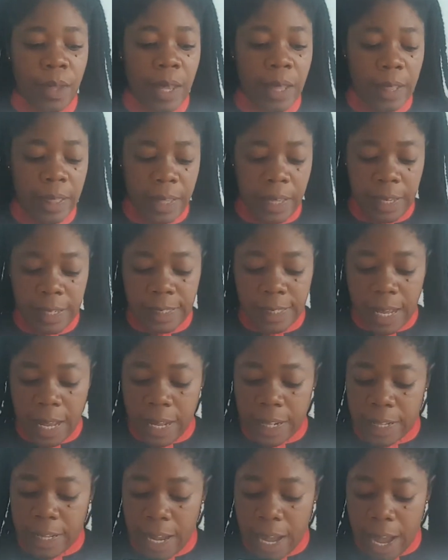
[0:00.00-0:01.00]
These
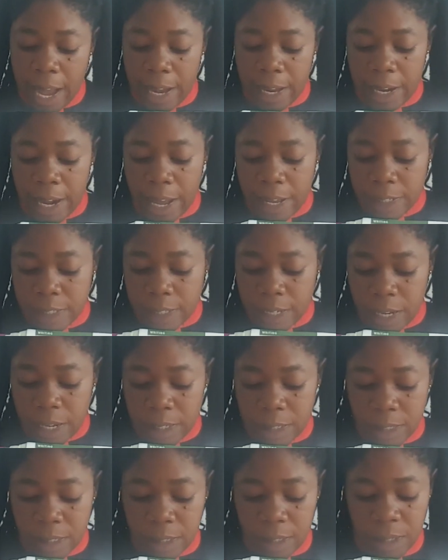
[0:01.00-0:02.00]
are the
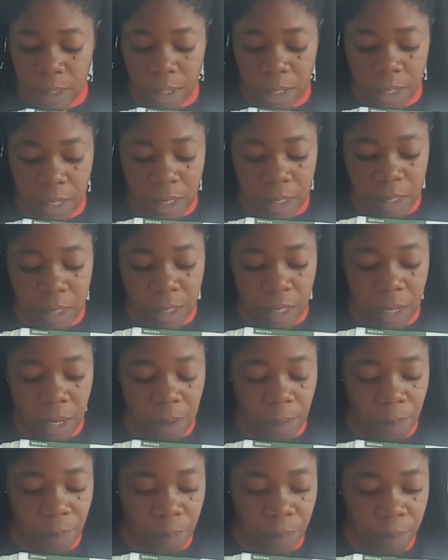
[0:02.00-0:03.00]
highlighted it's here.